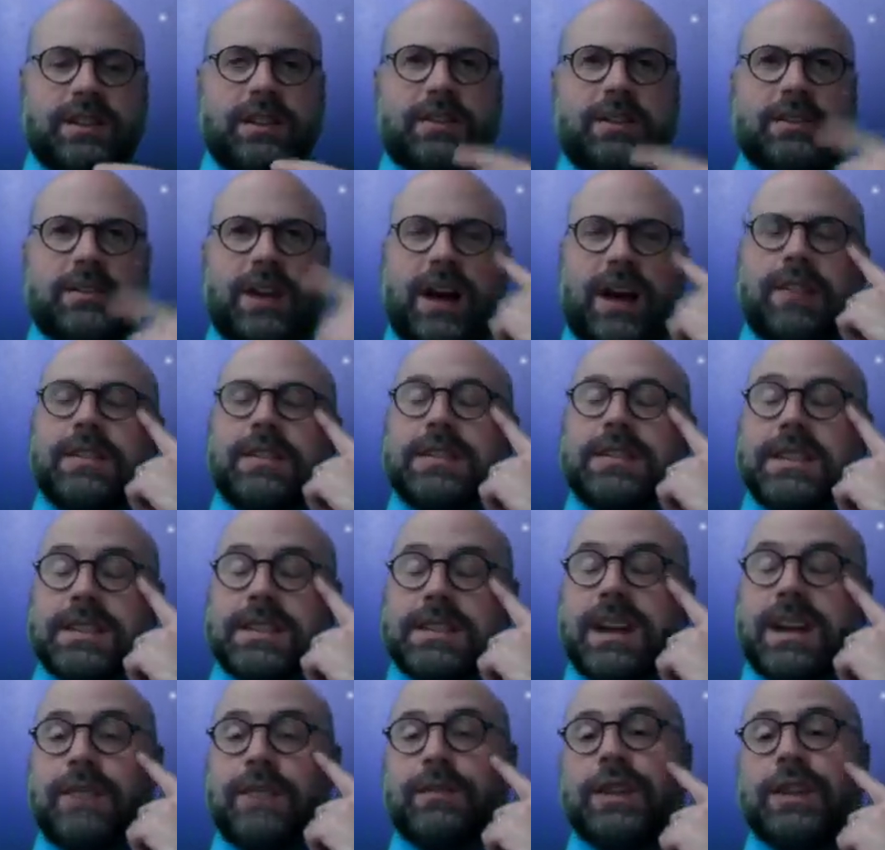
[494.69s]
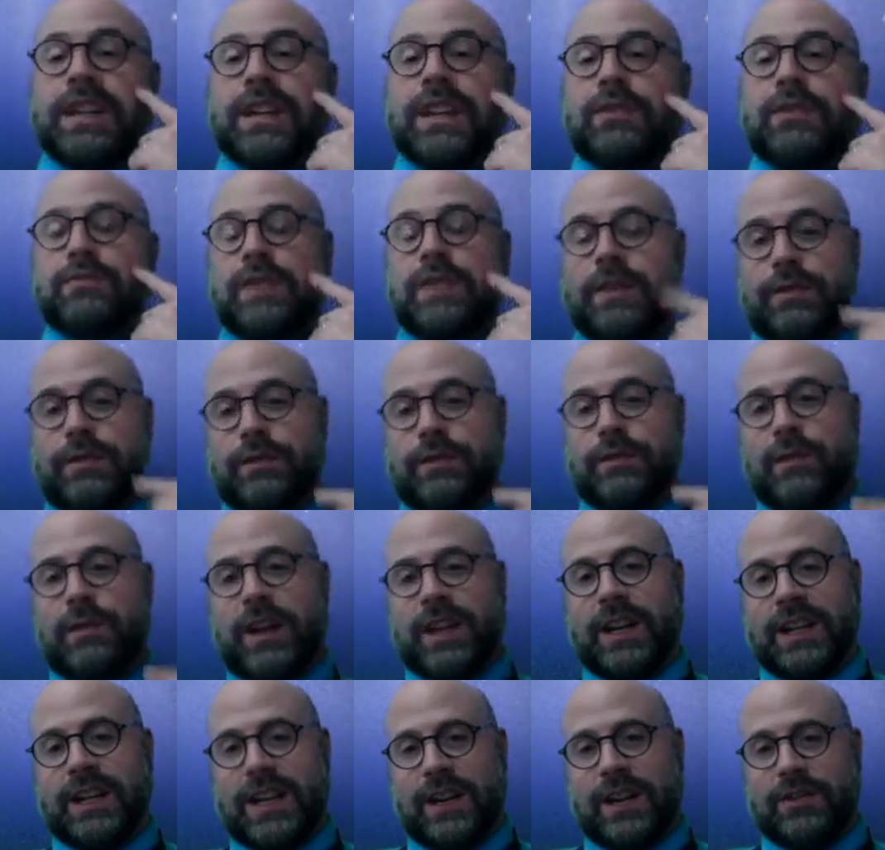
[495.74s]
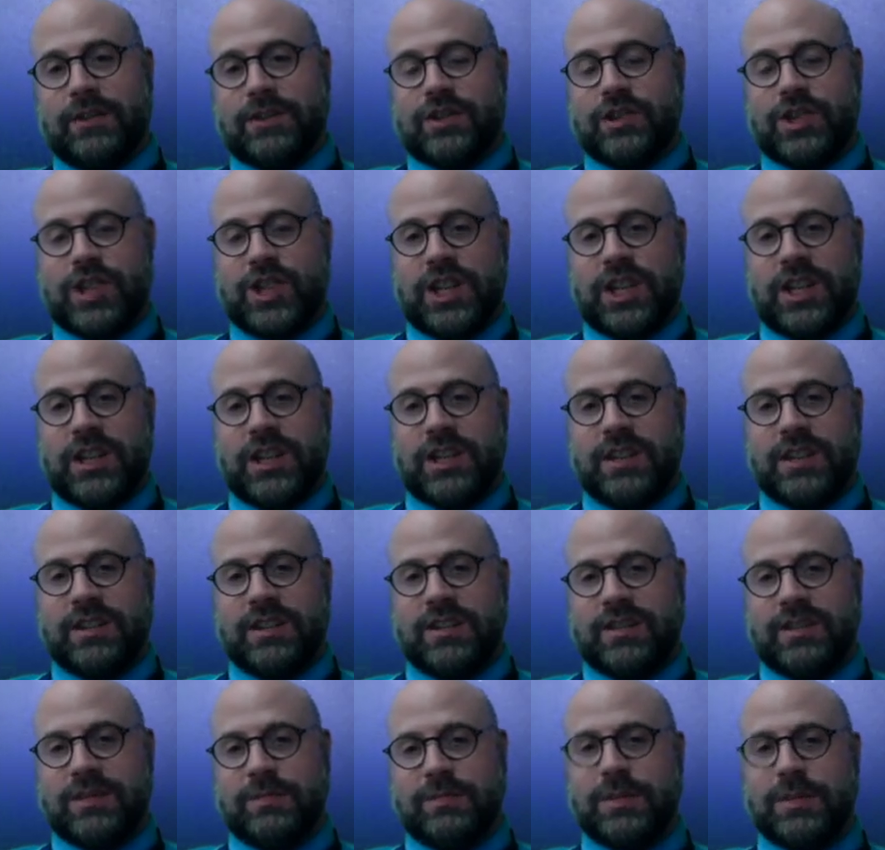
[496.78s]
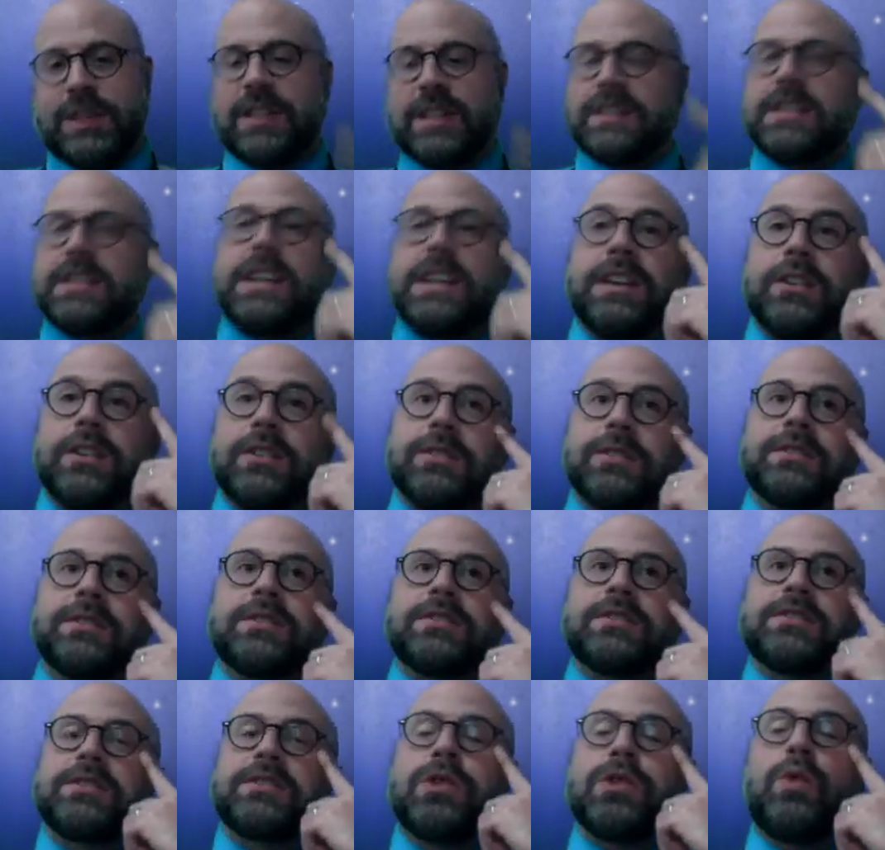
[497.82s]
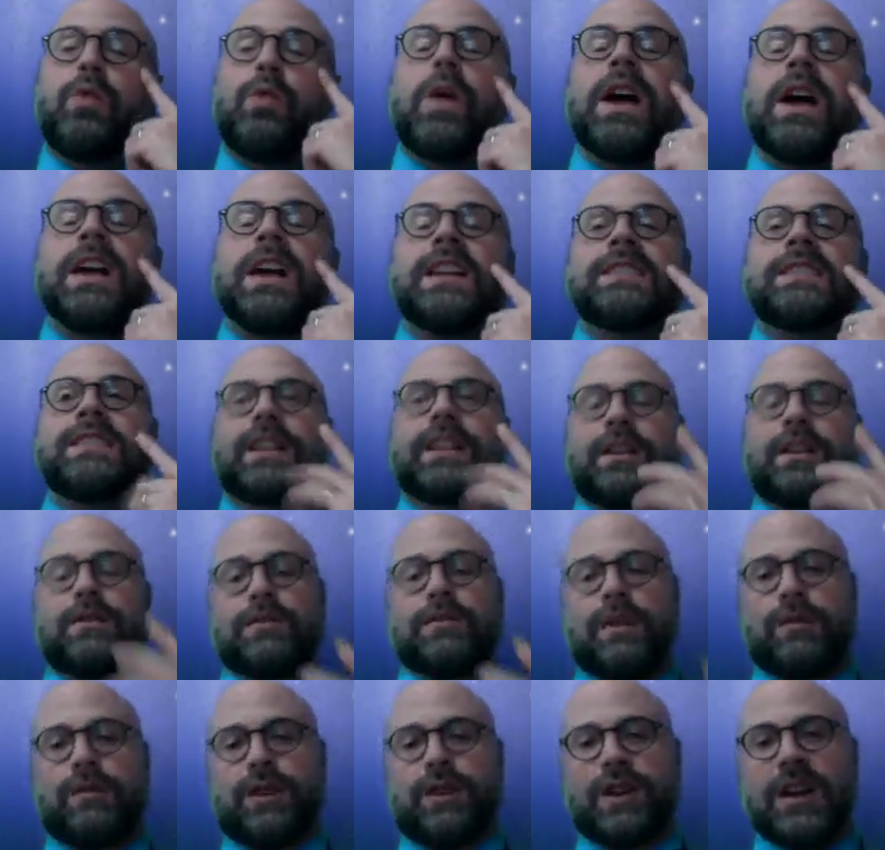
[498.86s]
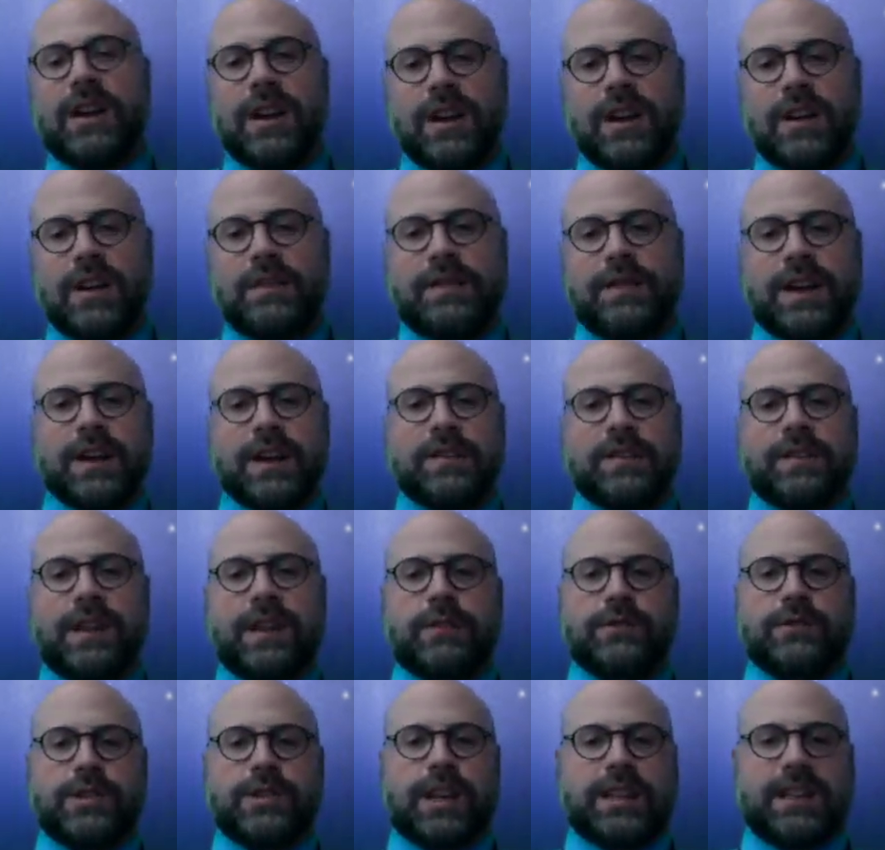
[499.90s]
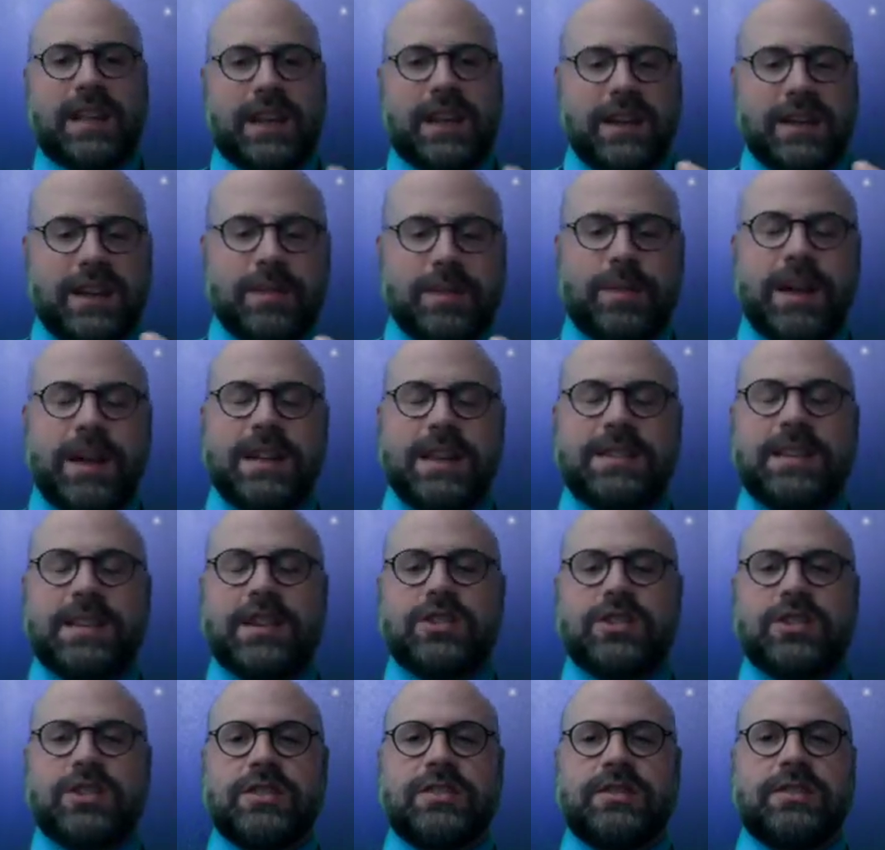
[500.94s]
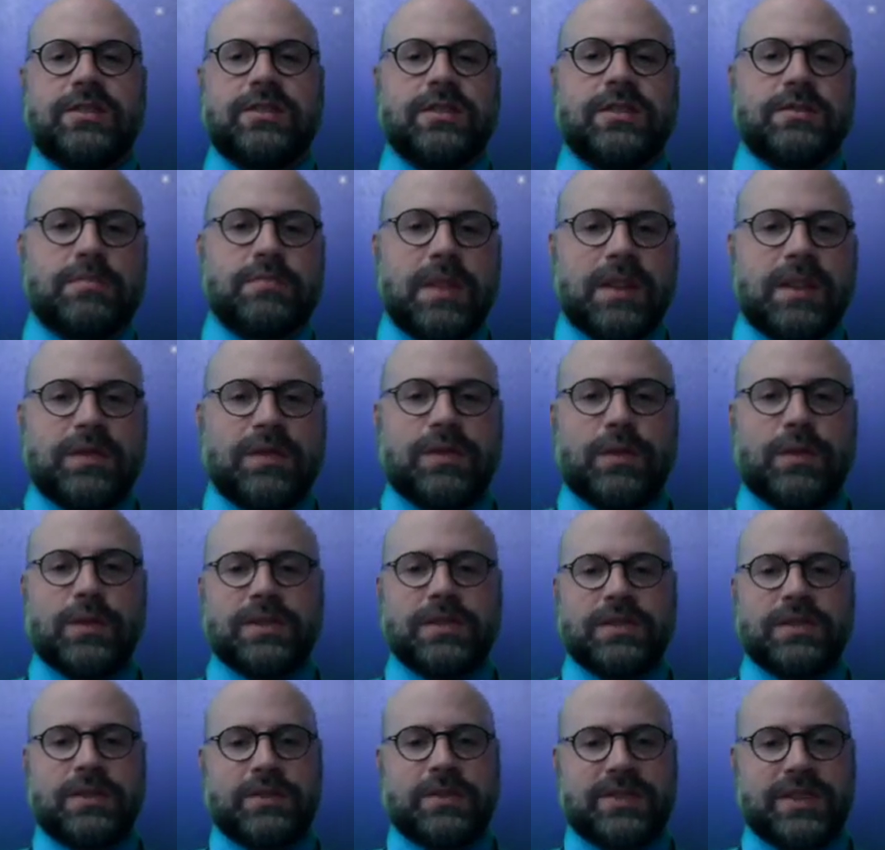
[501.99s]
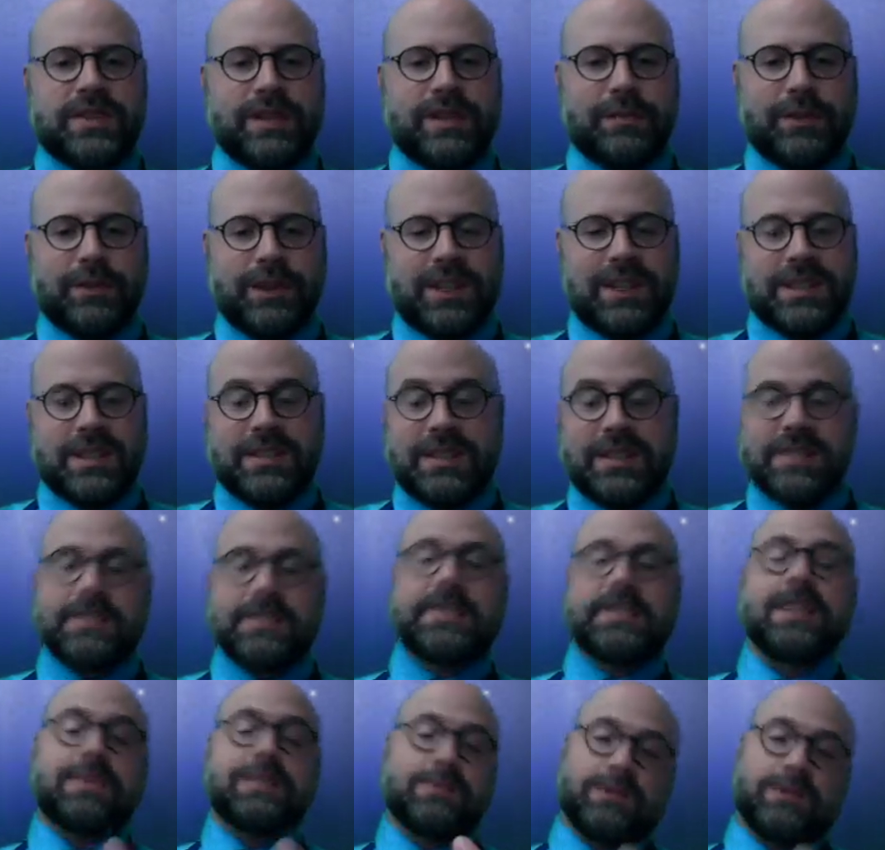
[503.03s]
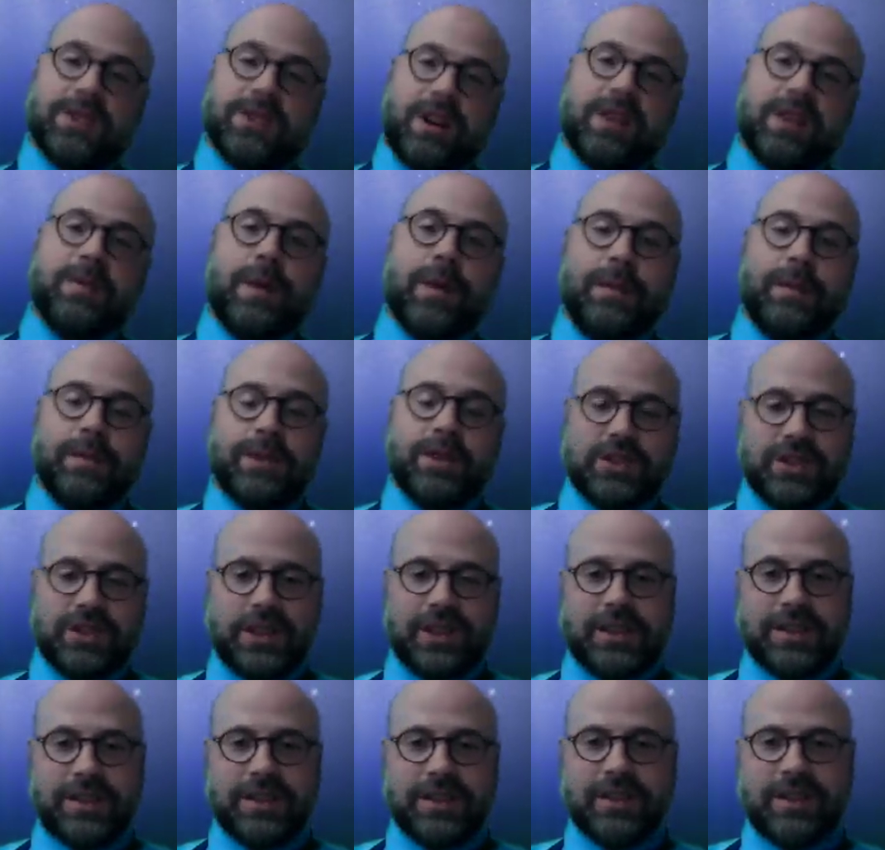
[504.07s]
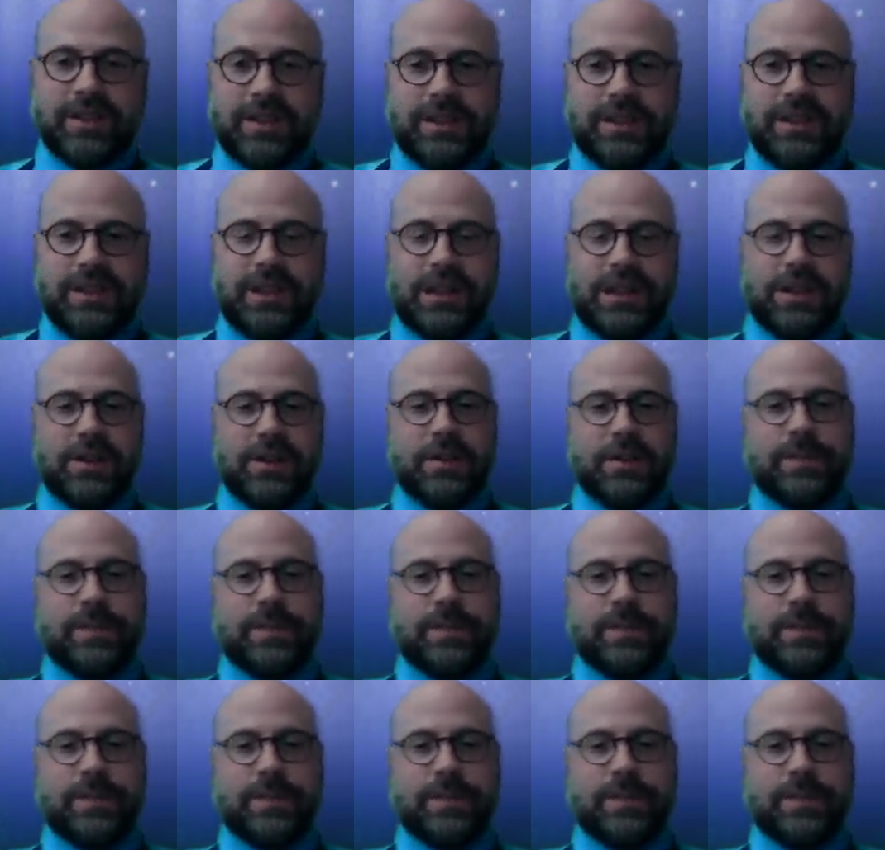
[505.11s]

Obviously it's not really a river running down his cheek, but the tears are so wet it's like a river. Figurative language like that, you need to pay attention to those metaphors and those similes. These are things we'll talk about much later in the year.